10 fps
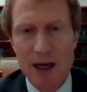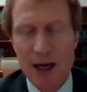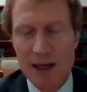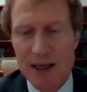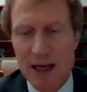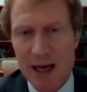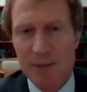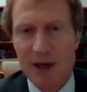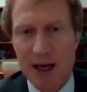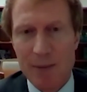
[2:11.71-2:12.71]
It's
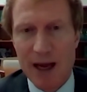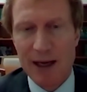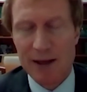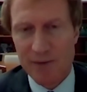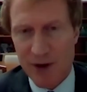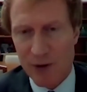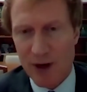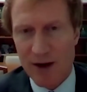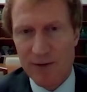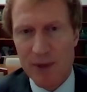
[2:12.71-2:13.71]
aimed at Quebec and the federal
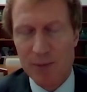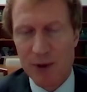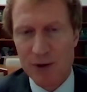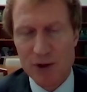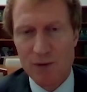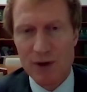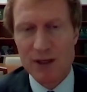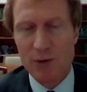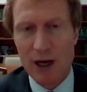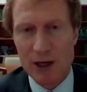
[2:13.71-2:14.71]
government, but there's no
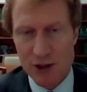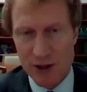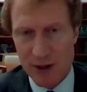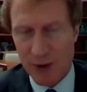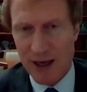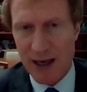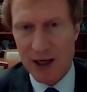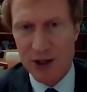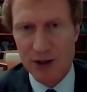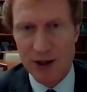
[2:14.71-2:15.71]
reason why it shouldn't apply
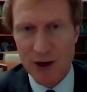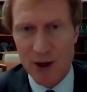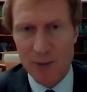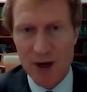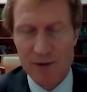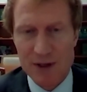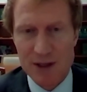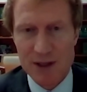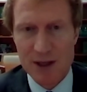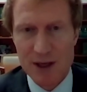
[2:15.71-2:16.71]
nationally to all
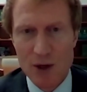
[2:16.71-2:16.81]
provinces